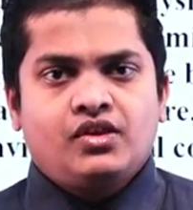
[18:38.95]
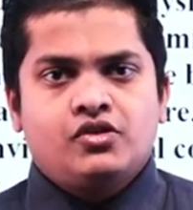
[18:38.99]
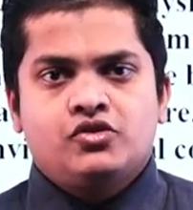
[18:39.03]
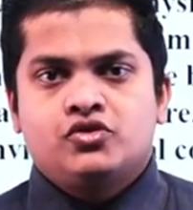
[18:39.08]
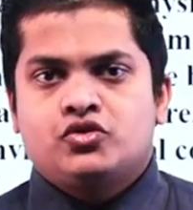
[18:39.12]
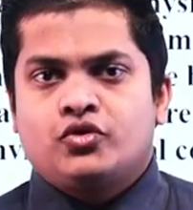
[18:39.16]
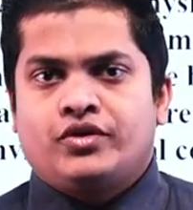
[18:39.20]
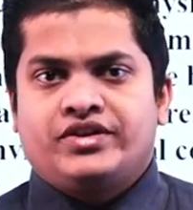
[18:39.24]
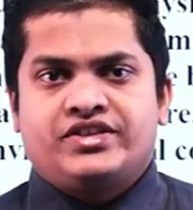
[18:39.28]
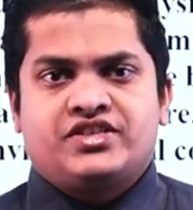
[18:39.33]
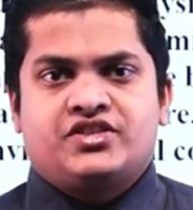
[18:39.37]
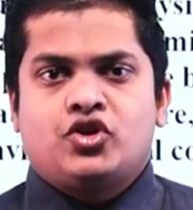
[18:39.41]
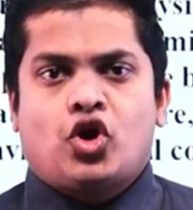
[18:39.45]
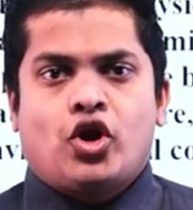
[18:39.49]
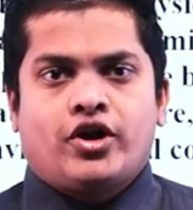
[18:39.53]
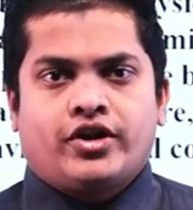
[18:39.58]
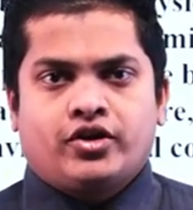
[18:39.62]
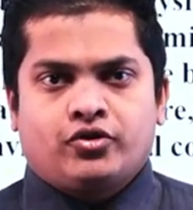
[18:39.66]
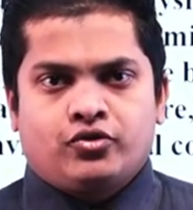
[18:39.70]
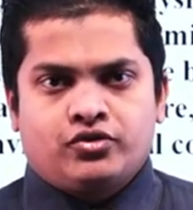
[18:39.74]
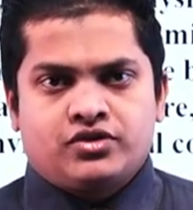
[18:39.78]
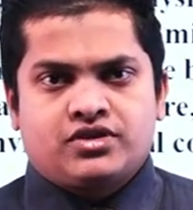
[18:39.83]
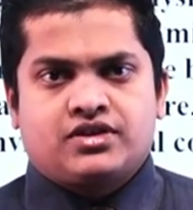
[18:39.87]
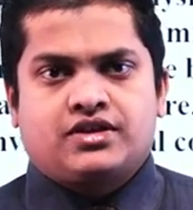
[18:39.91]
So it's not
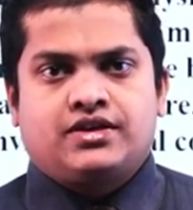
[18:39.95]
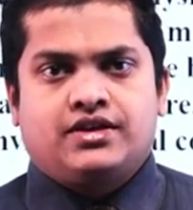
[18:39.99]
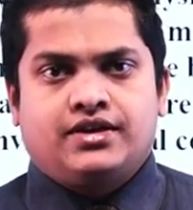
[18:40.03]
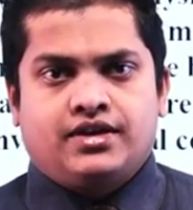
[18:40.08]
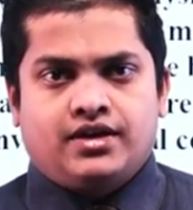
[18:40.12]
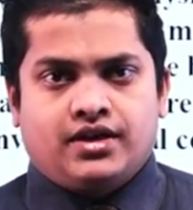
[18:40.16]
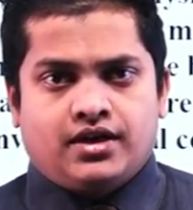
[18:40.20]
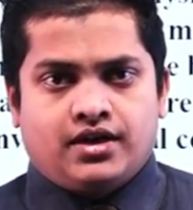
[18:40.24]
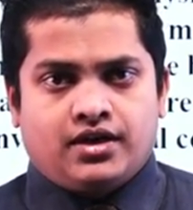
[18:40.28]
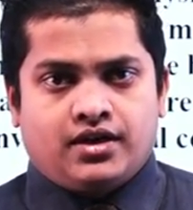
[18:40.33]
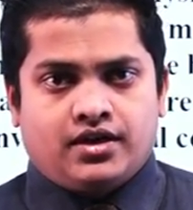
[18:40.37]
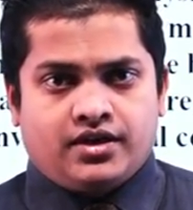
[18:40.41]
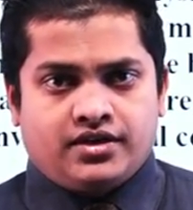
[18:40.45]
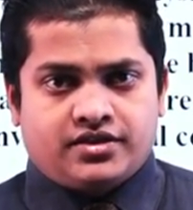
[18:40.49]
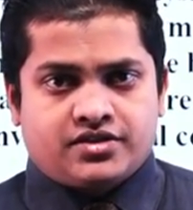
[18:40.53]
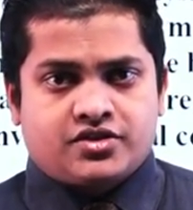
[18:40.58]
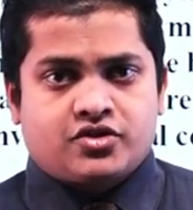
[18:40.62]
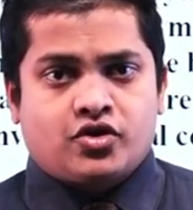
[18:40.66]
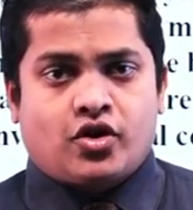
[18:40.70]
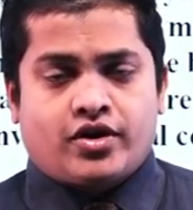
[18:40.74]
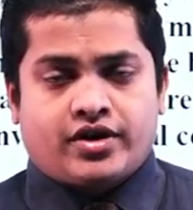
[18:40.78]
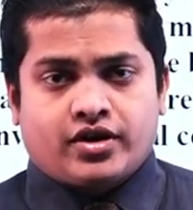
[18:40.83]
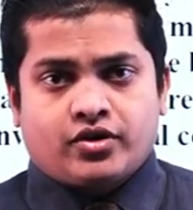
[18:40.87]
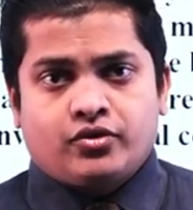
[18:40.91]
a good
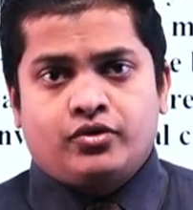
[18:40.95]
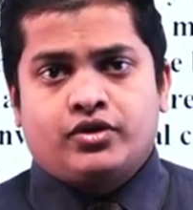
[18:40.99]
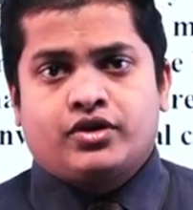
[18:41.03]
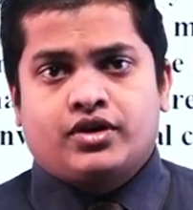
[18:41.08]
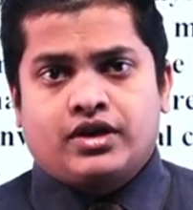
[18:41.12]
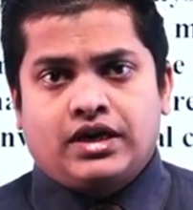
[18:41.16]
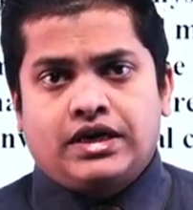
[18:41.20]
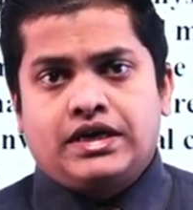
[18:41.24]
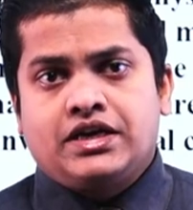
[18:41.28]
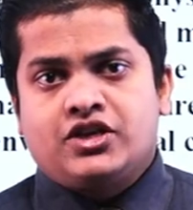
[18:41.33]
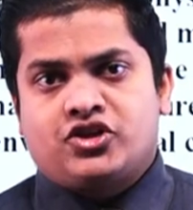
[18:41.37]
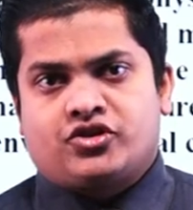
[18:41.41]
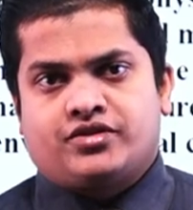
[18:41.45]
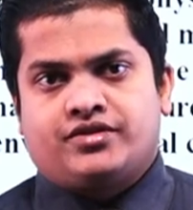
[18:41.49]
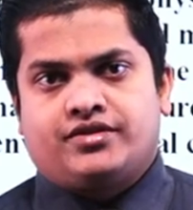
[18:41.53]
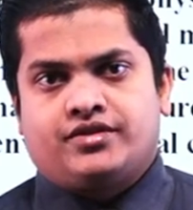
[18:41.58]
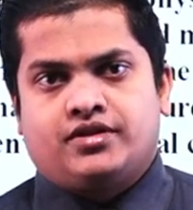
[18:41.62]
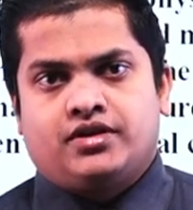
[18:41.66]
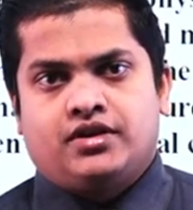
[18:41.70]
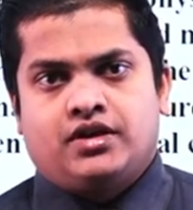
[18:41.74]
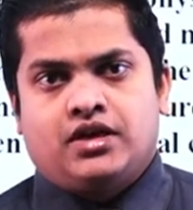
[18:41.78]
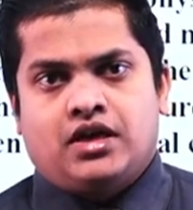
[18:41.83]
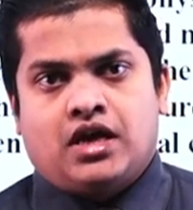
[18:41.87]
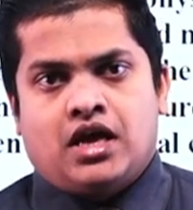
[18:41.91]
condition.
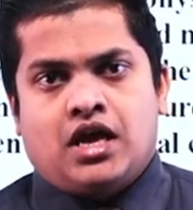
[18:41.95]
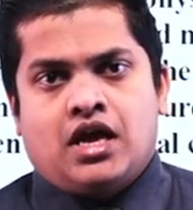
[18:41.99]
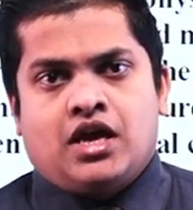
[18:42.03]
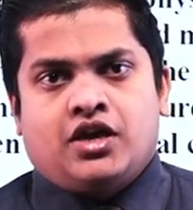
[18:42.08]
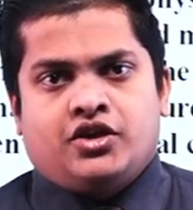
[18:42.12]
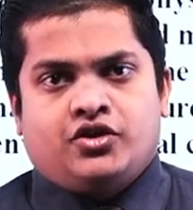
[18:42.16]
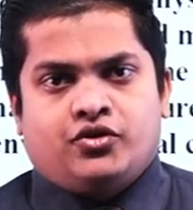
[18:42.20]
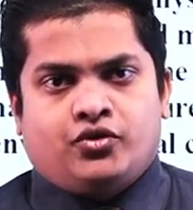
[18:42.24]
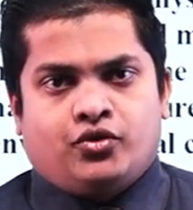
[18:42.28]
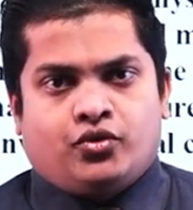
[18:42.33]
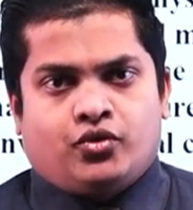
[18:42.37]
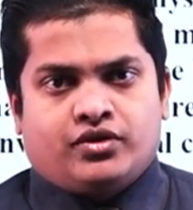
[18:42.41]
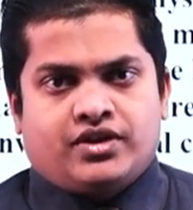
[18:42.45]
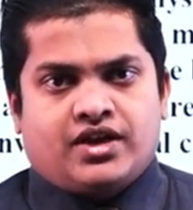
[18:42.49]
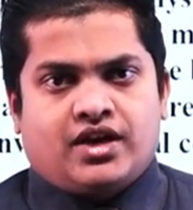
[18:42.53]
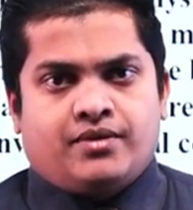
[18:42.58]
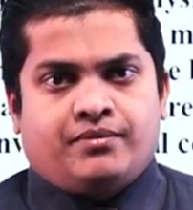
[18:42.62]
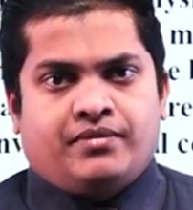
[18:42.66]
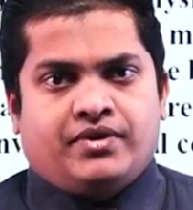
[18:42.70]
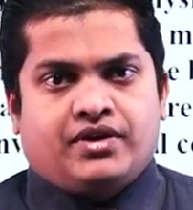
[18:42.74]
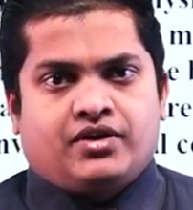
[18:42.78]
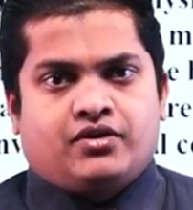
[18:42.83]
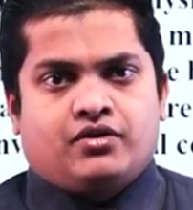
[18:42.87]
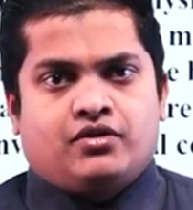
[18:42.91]
You know
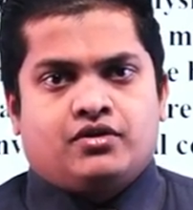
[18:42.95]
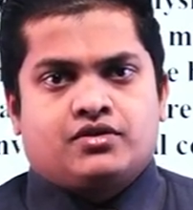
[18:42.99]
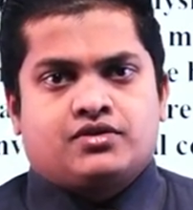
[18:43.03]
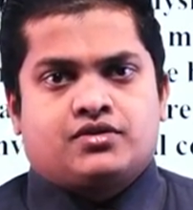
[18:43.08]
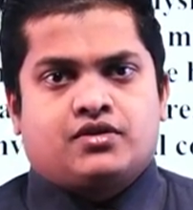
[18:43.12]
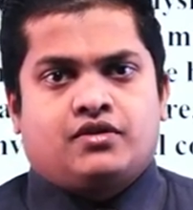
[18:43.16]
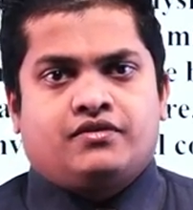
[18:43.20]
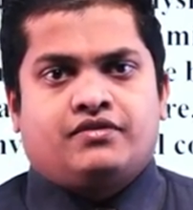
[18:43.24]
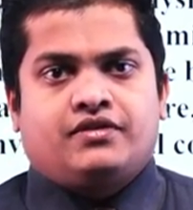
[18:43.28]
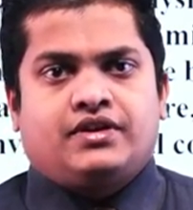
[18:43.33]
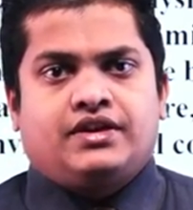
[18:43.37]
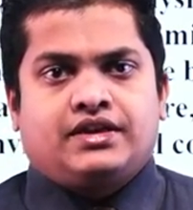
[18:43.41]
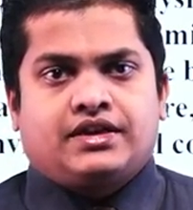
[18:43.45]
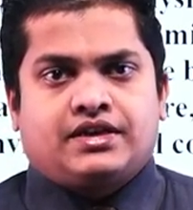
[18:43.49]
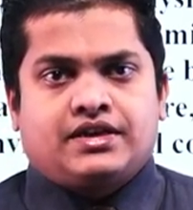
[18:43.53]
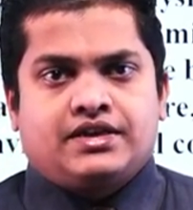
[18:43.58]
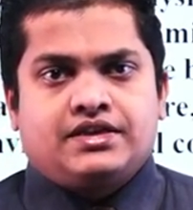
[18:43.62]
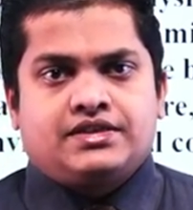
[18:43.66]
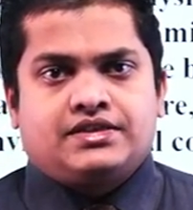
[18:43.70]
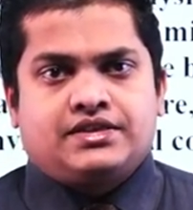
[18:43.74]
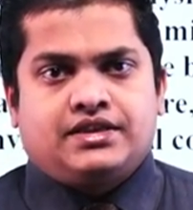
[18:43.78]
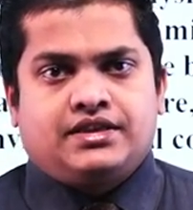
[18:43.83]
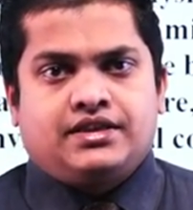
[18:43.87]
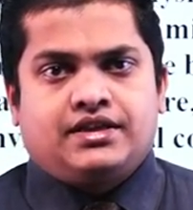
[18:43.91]
that because of
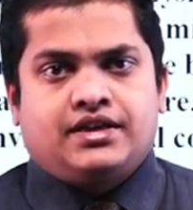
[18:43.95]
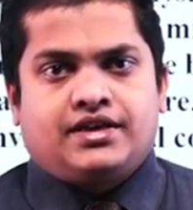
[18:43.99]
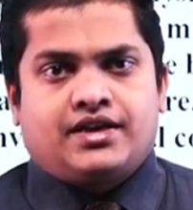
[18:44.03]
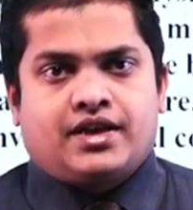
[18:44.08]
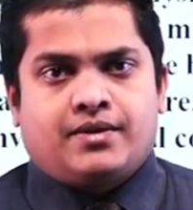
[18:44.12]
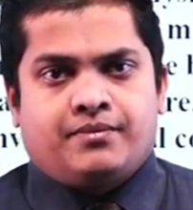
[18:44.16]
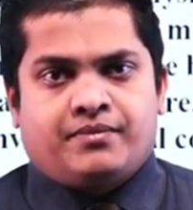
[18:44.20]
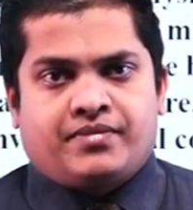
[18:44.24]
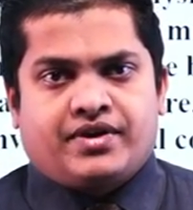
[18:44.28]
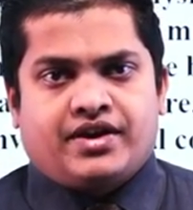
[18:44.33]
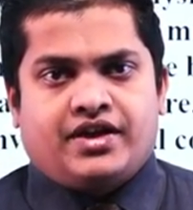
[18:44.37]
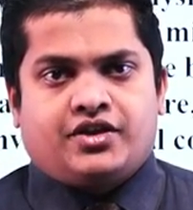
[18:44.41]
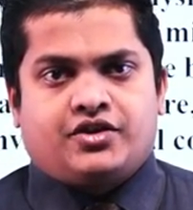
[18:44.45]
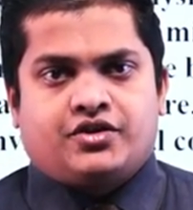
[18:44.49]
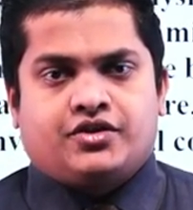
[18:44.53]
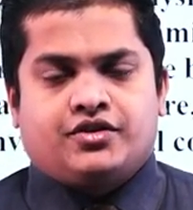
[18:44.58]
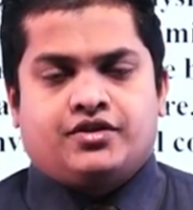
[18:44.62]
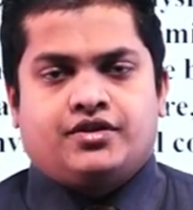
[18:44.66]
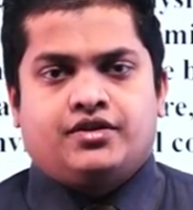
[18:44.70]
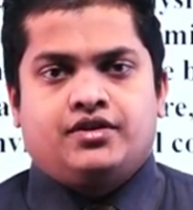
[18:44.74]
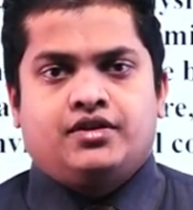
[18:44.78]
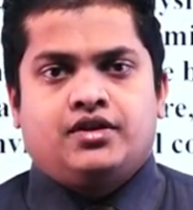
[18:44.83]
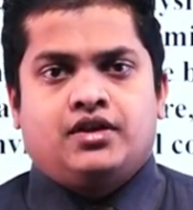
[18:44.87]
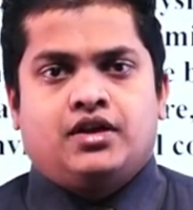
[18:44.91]
increase in the
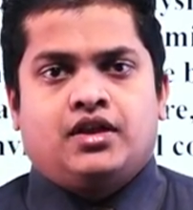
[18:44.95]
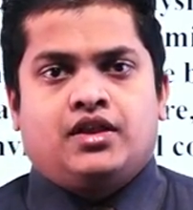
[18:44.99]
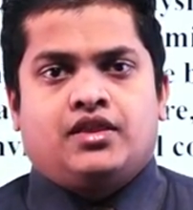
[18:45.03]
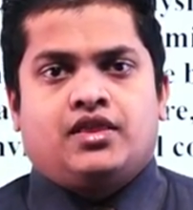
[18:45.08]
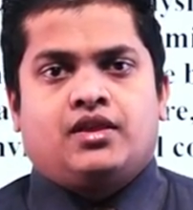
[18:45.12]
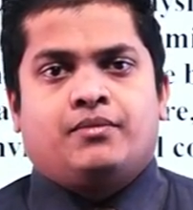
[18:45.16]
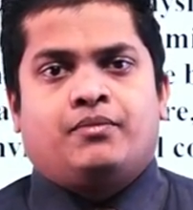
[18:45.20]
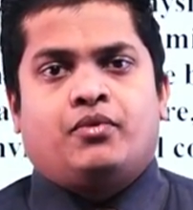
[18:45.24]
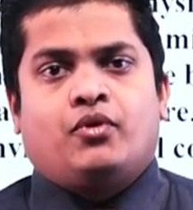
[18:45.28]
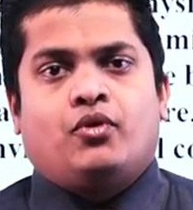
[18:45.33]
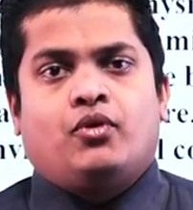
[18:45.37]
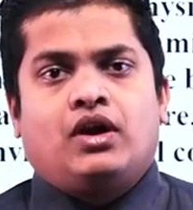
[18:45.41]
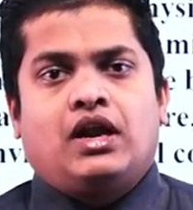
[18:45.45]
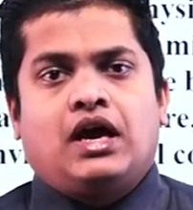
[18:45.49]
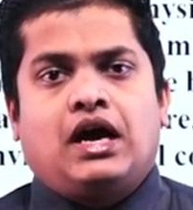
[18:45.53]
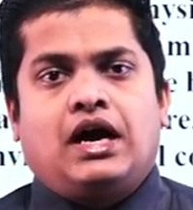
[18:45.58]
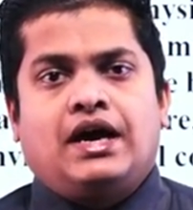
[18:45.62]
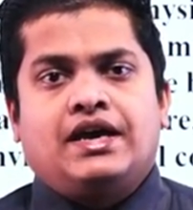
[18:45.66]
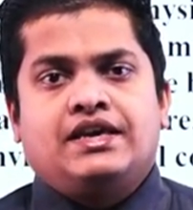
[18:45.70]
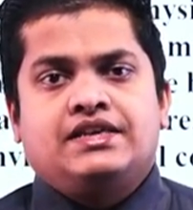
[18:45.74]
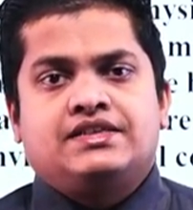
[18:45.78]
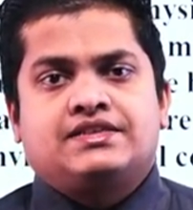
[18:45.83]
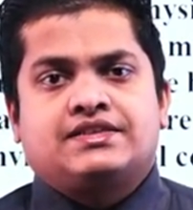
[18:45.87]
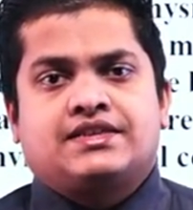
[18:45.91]
temperature, the polar
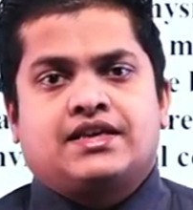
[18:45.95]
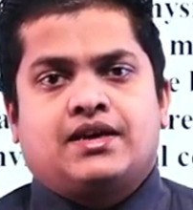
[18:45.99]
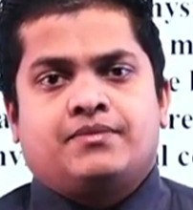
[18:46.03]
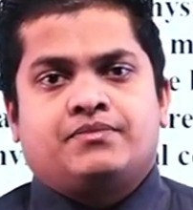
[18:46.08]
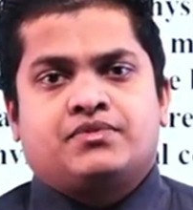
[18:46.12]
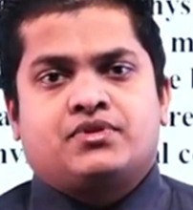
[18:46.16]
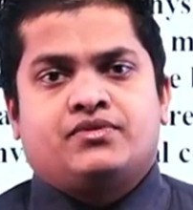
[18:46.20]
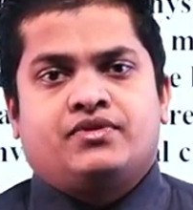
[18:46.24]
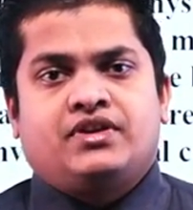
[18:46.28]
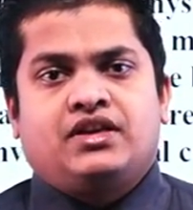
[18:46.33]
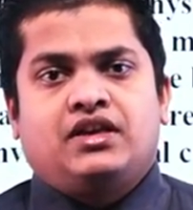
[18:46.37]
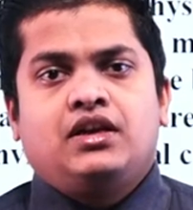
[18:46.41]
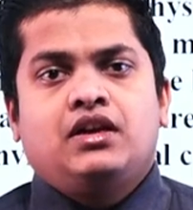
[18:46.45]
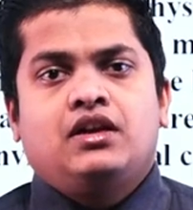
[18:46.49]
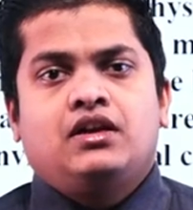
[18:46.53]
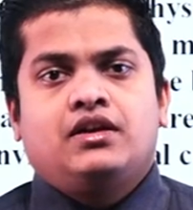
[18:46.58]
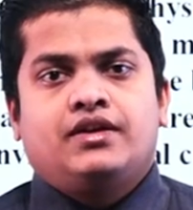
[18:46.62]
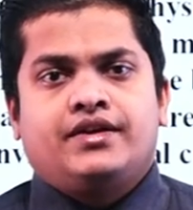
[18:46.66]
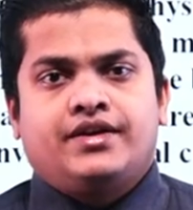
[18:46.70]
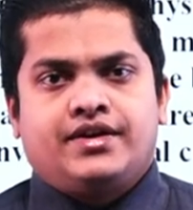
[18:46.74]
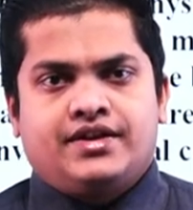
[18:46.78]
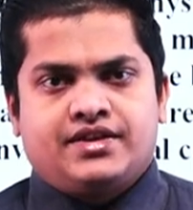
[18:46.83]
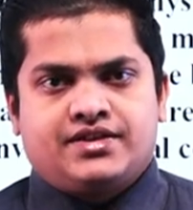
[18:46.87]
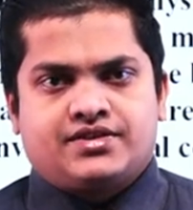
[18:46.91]
ice caps will
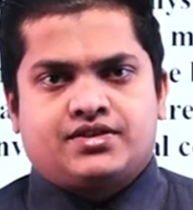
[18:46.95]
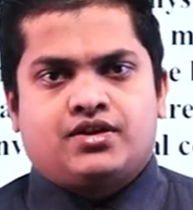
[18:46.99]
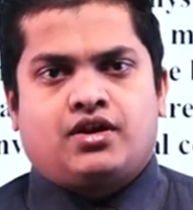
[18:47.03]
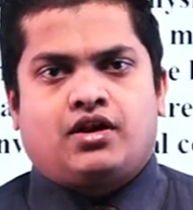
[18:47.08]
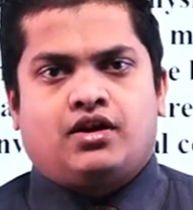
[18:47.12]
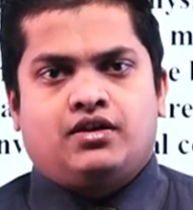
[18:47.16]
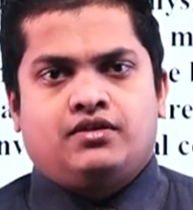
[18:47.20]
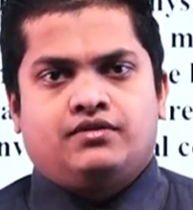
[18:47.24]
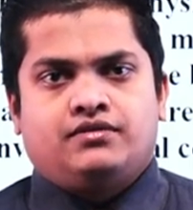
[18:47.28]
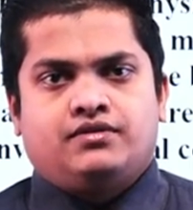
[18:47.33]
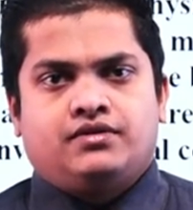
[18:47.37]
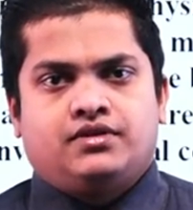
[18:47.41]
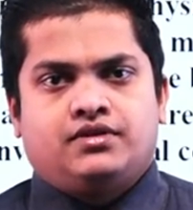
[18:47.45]
dissolve,